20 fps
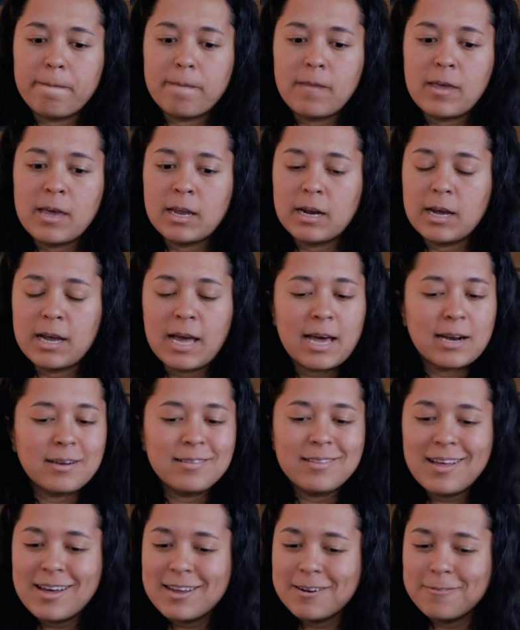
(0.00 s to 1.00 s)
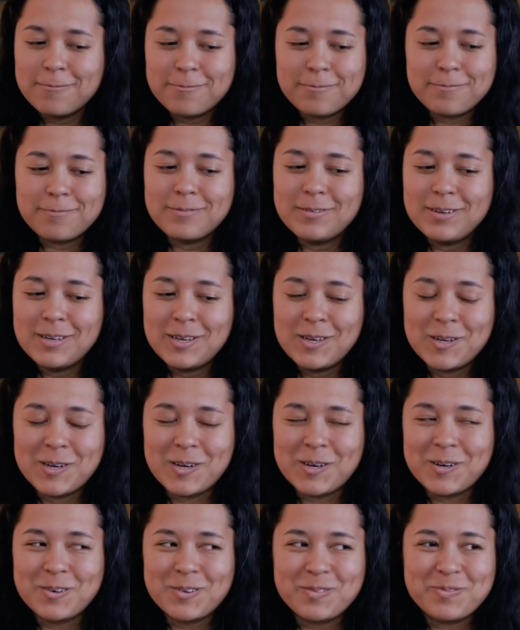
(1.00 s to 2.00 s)
And I had a lot
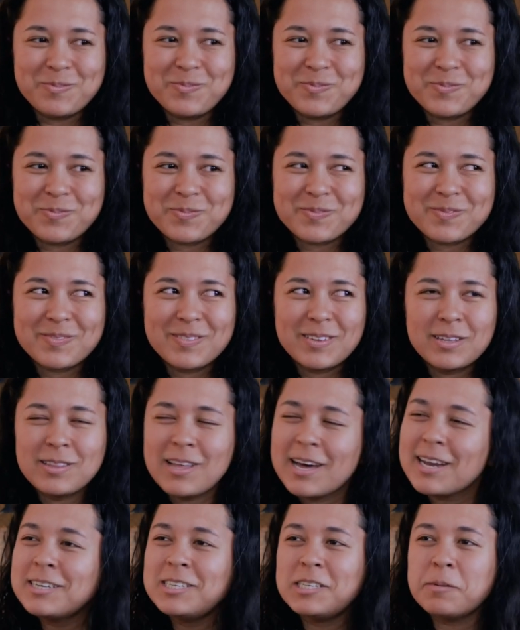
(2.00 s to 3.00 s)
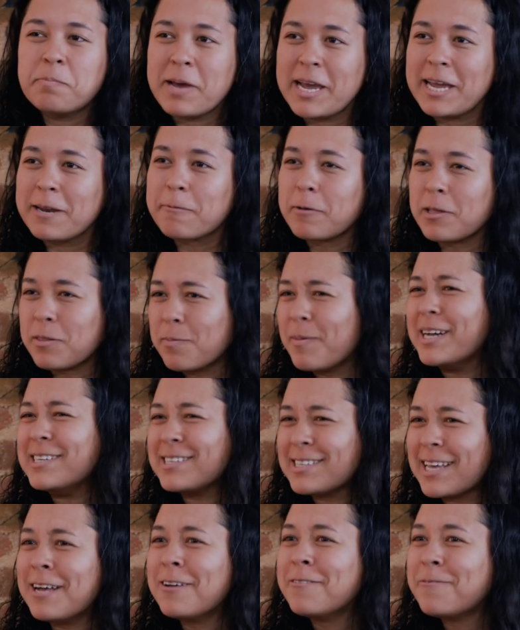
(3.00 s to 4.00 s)
of debate with
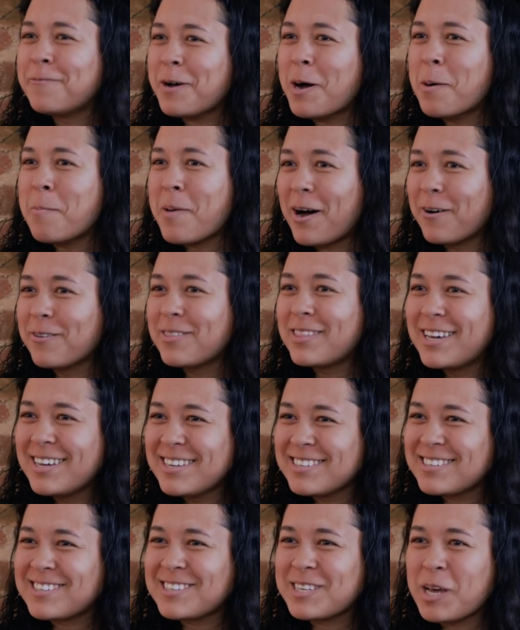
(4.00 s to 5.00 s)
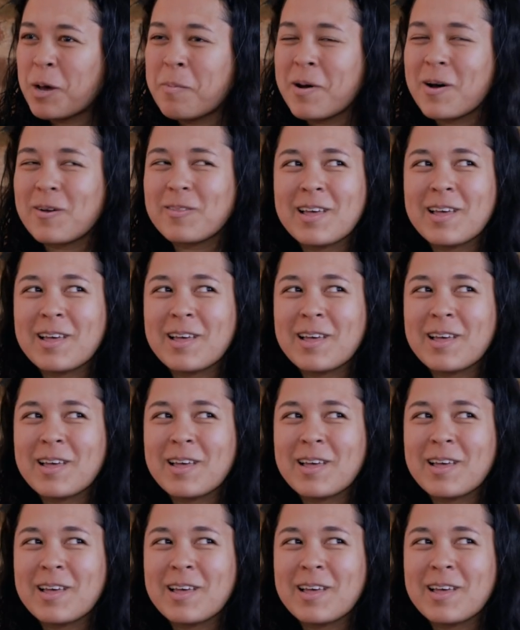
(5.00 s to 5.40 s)
myself about this, about